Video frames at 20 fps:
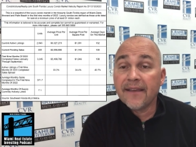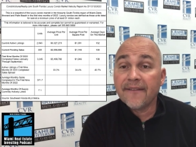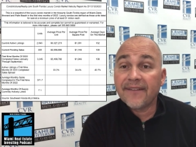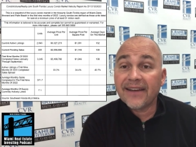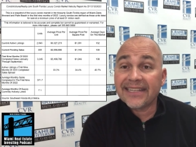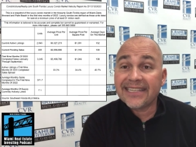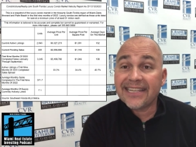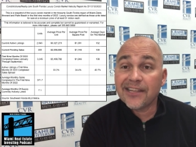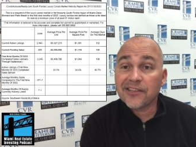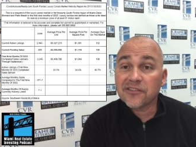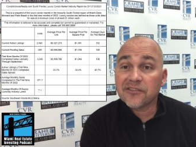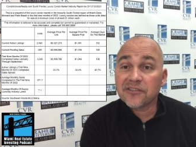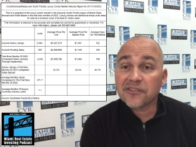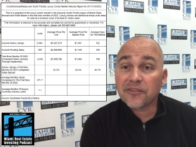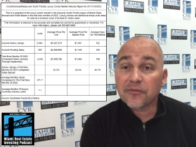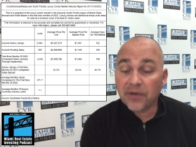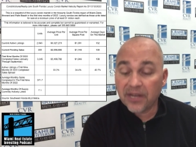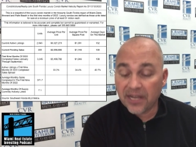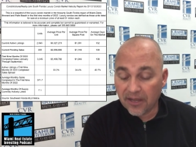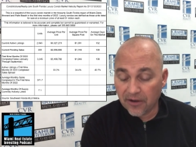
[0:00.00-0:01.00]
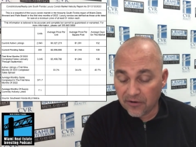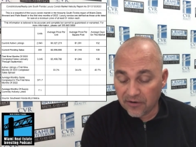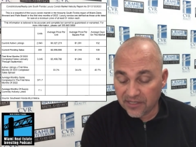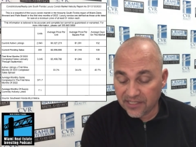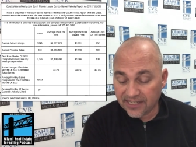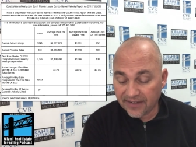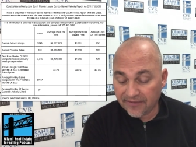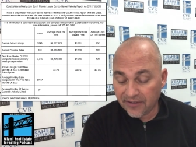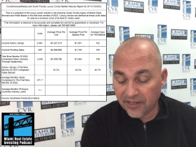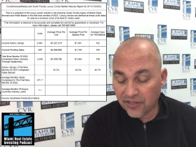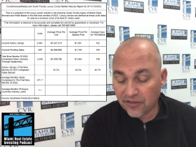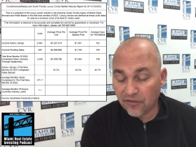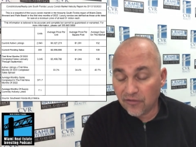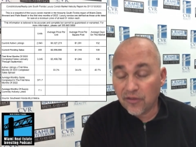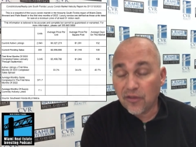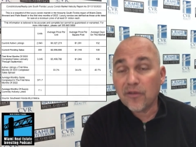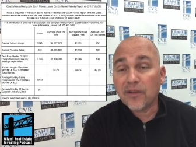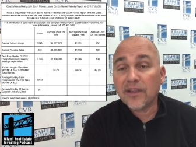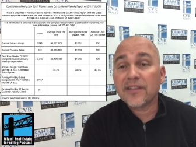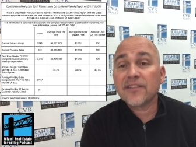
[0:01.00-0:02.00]
If I take those 372
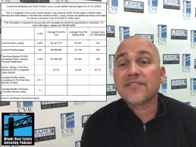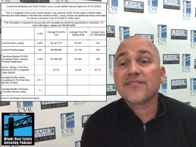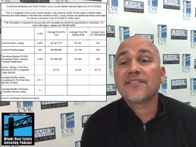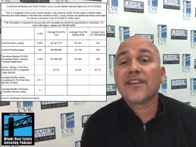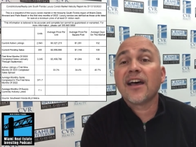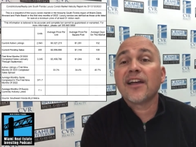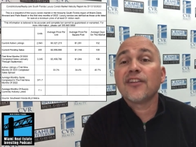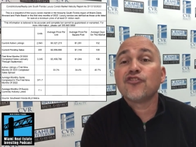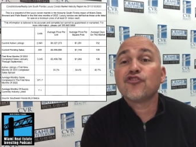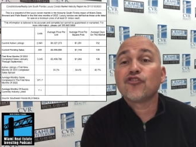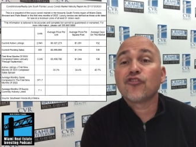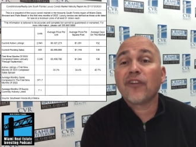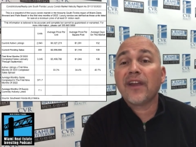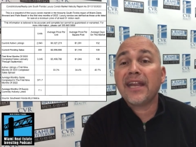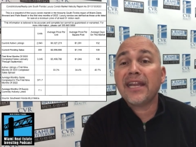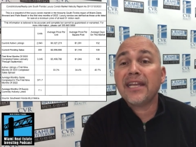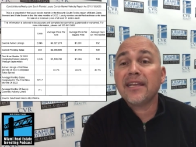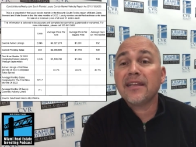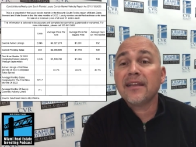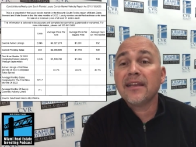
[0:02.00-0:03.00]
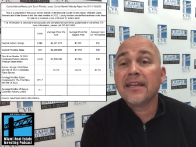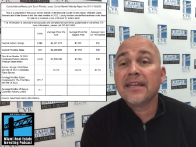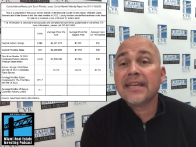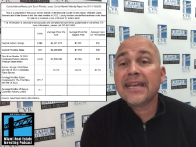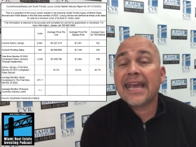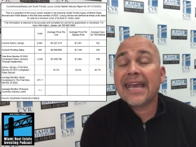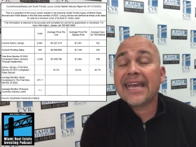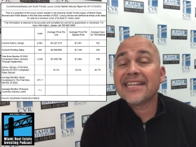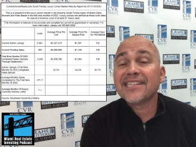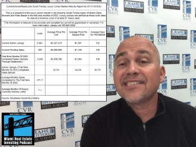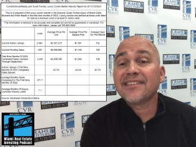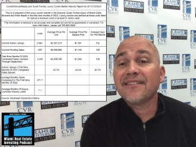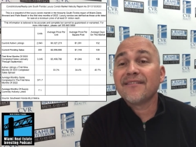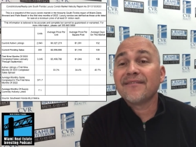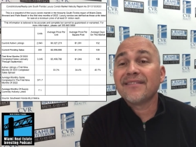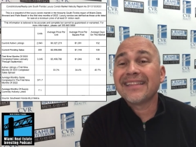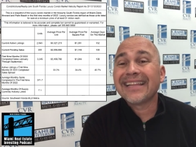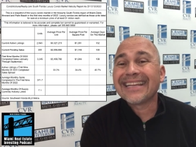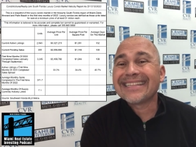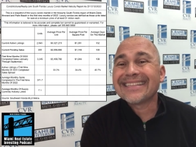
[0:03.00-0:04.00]
units trading as the